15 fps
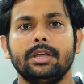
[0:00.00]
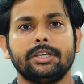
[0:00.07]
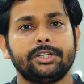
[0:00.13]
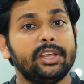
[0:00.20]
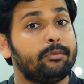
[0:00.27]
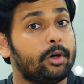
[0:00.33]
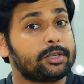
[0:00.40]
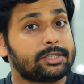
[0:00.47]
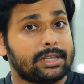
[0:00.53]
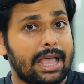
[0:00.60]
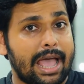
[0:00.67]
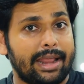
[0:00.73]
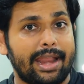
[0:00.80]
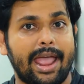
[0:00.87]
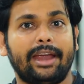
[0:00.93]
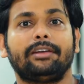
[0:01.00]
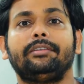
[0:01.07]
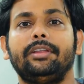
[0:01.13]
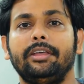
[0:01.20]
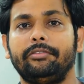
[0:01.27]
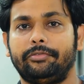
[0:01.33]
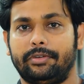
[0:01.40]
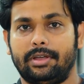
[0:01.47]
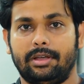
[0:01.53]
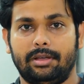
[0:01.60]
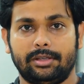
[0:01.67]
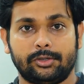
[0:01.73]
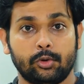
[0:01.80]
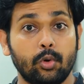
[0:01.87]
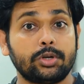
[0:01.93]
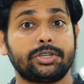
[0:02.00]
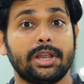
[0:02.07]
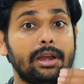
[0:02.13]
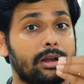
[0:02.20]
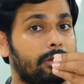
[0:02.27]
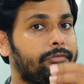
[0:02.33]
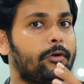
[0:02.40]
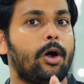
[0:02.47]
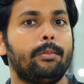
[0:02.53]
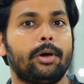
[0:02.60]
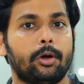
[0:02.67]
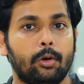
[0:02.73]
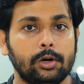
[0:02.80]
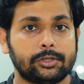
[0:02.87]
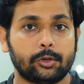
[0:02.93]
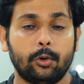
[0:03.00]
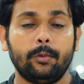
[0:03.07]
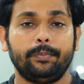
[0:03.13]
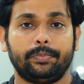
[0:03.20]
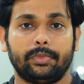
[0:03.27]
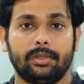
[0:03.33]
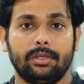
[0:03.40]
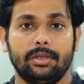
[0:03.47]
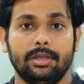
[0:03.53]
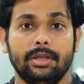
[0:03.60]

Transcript: She was an active social reformer also.